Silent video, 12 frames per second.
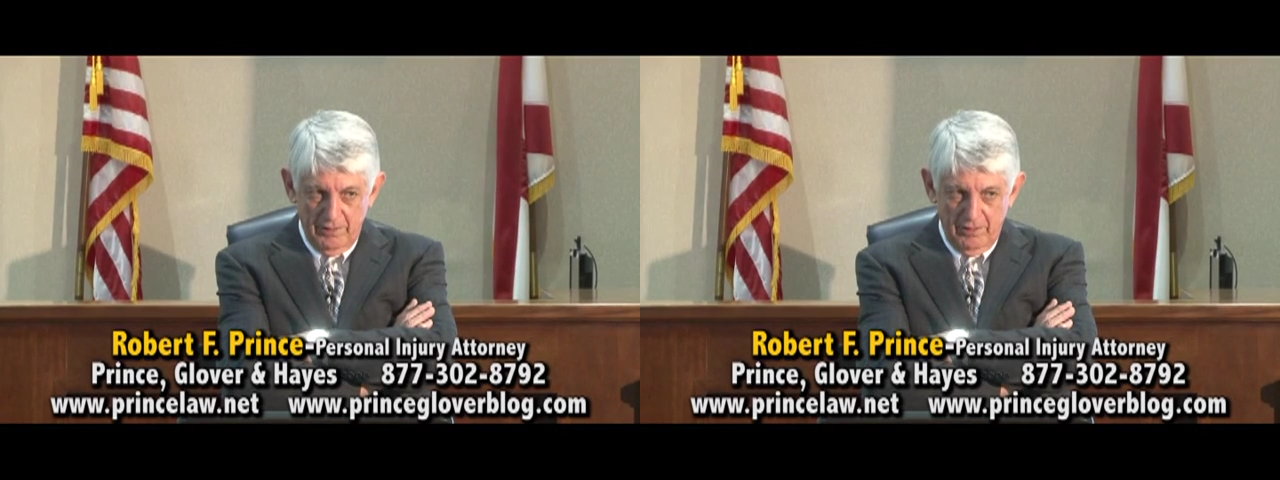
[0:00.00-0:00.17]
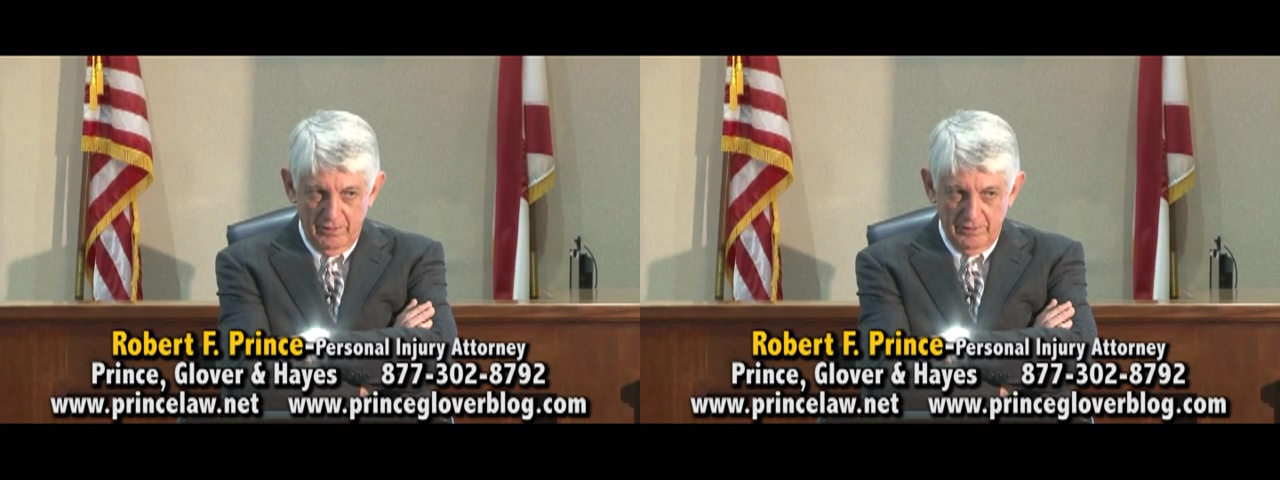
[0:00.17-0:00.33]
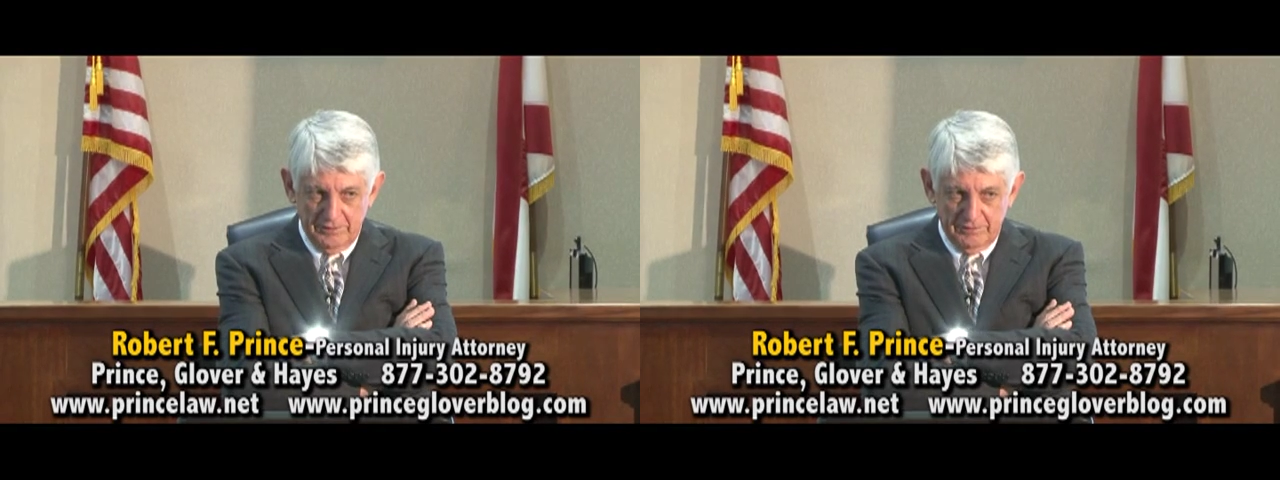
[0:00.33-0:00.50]

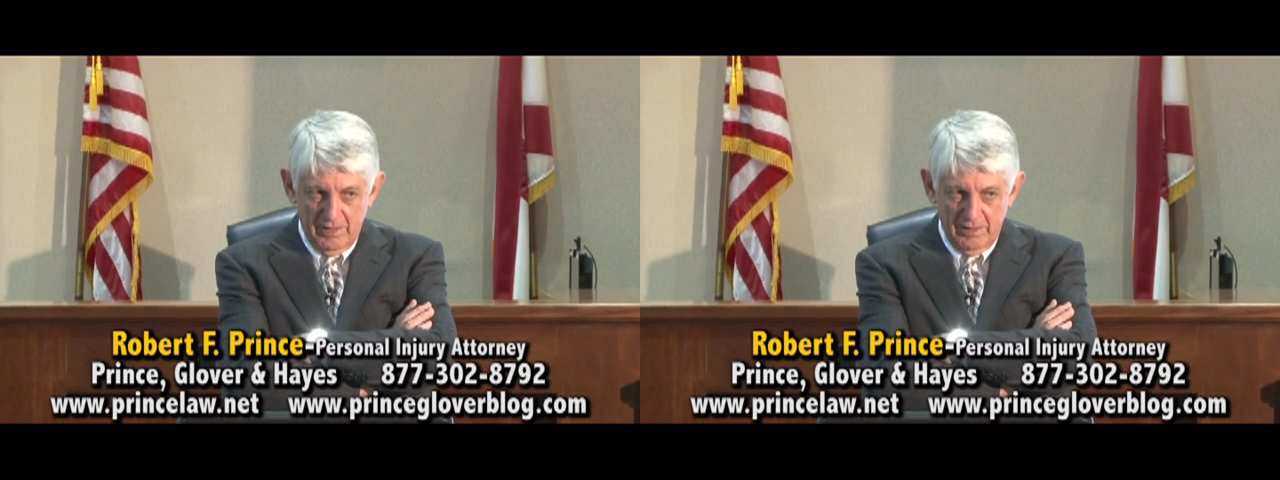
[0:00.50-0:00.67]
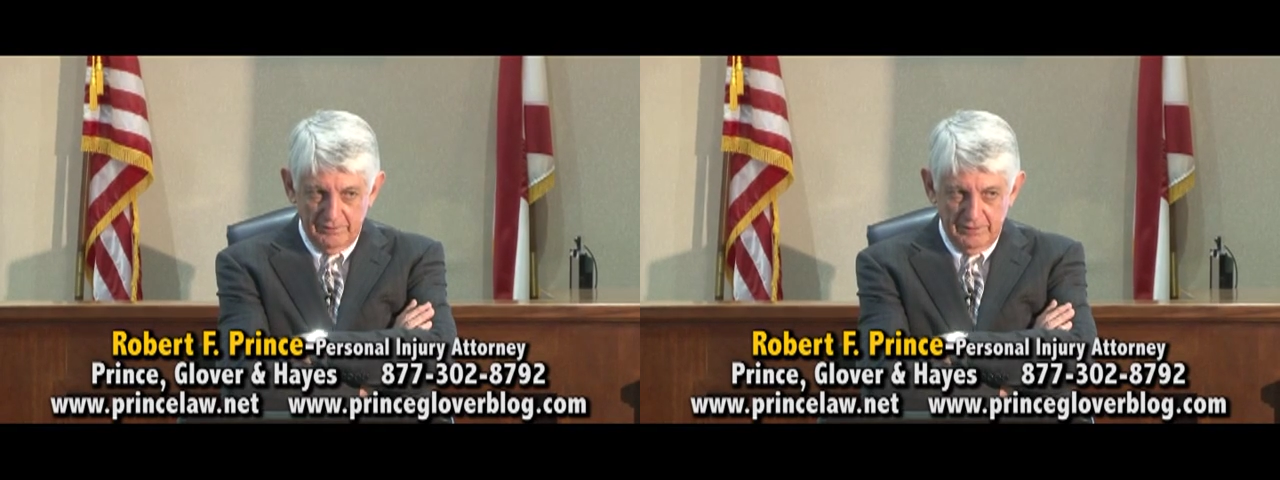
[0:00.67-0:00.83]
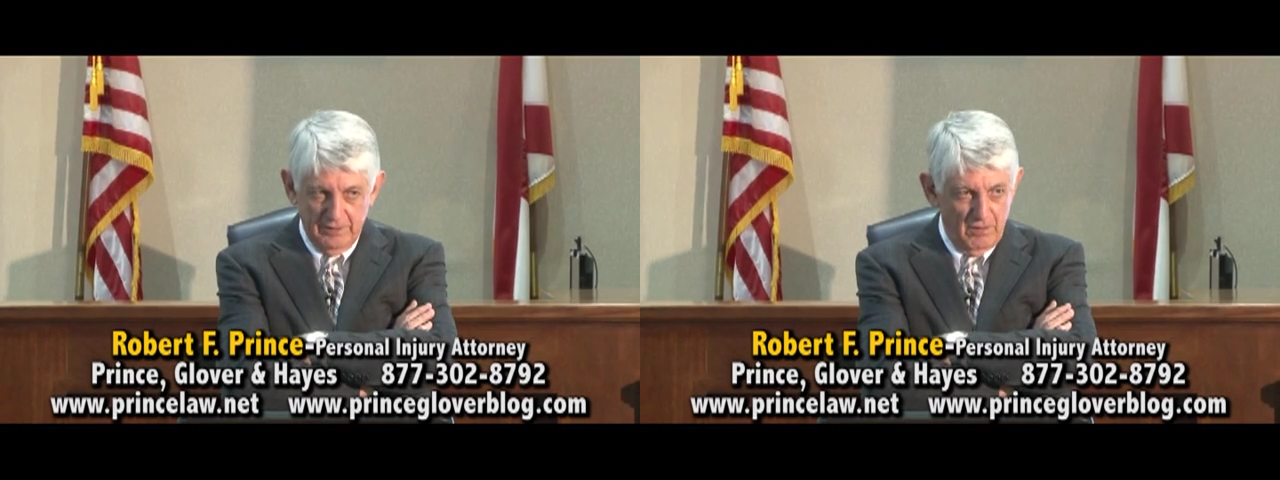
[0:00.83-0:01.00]
lawyers cross
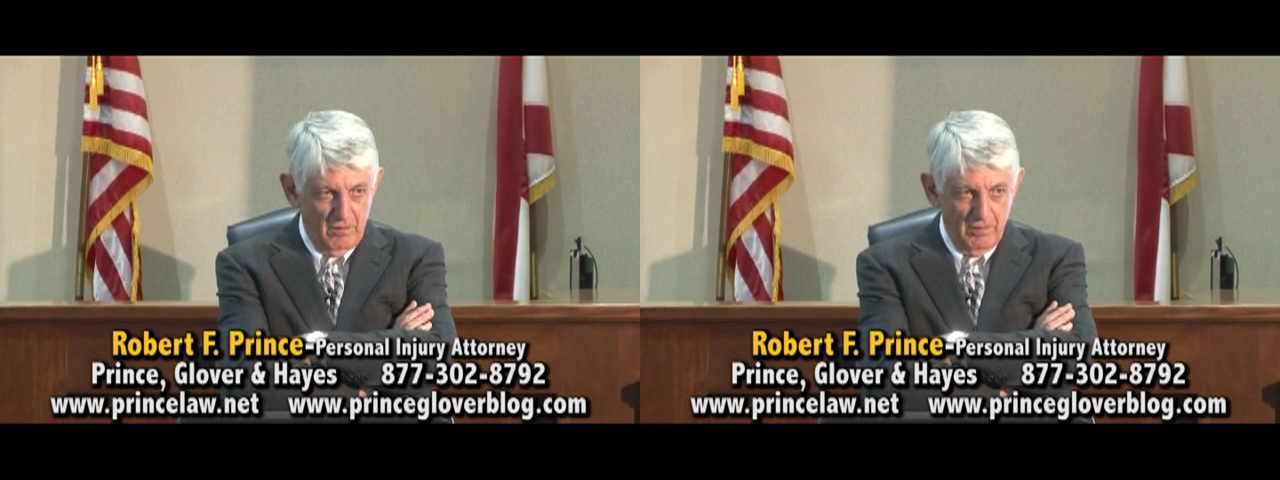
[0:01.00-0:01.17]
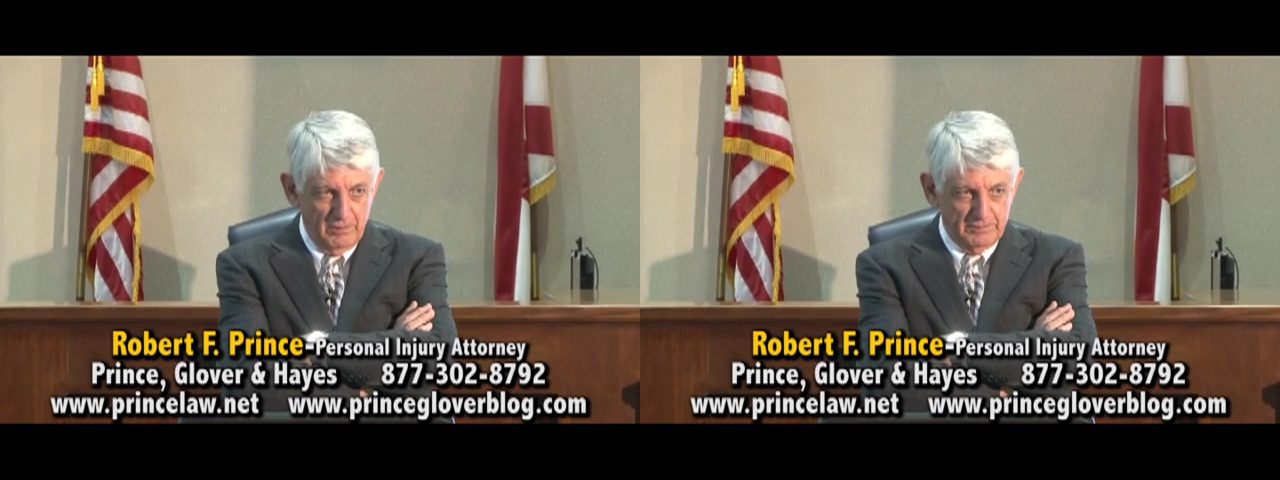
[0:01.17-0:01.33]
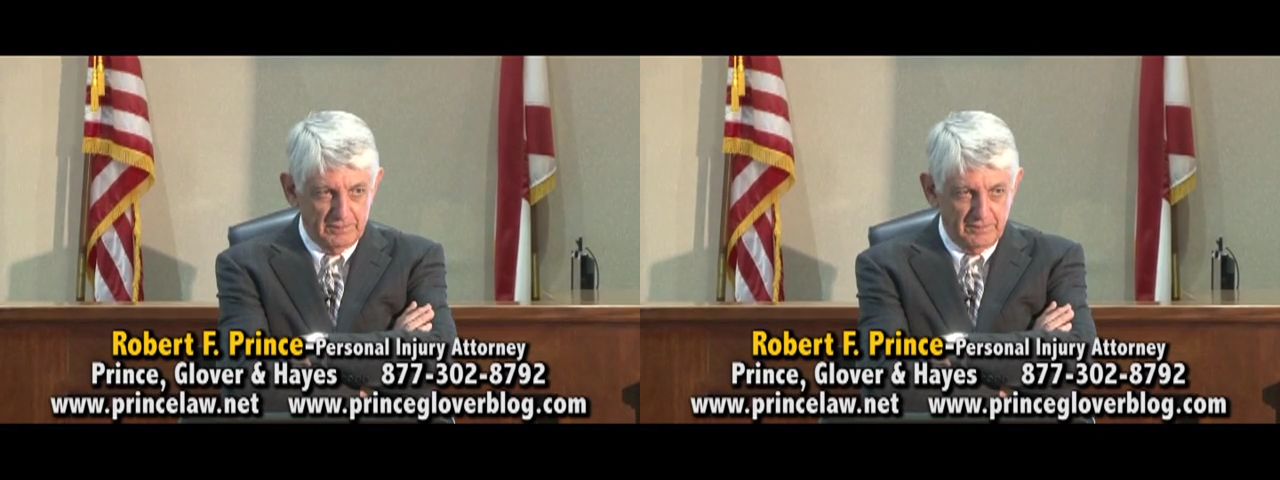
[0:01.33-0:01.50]
their
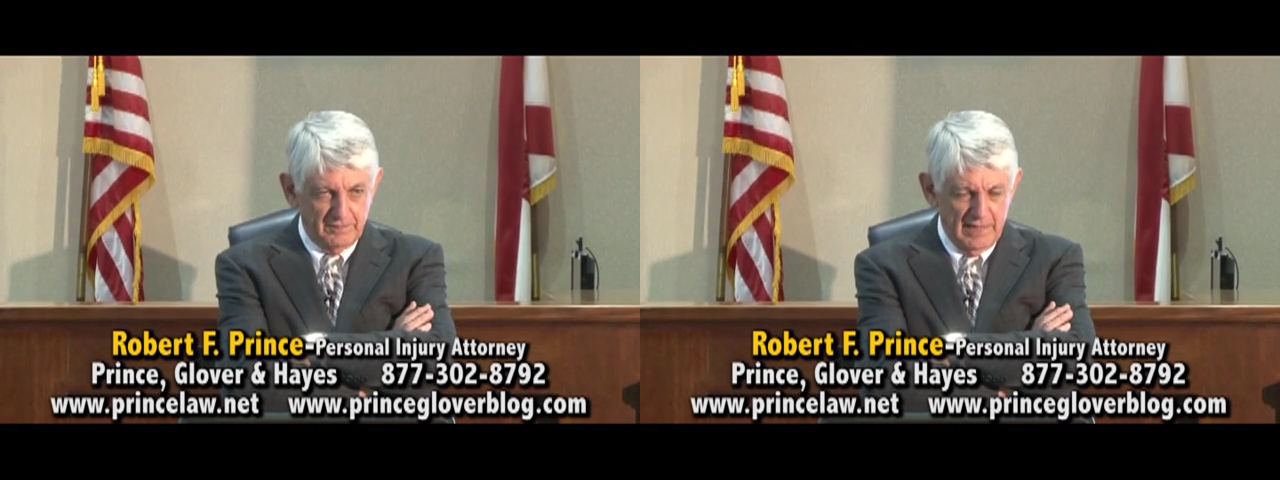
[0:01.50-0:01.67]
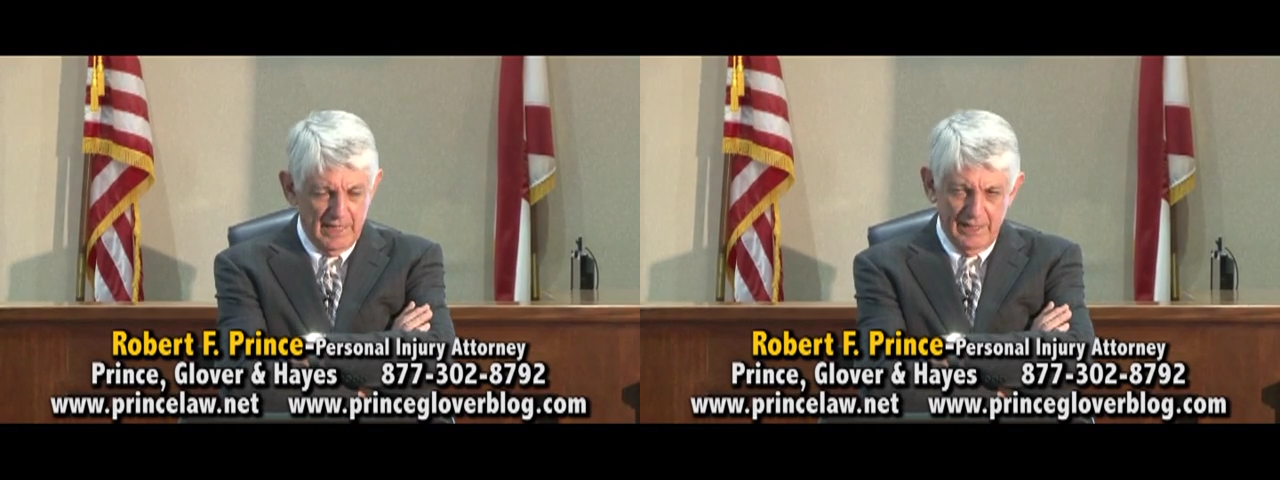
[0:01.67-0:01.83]
arms because it's like,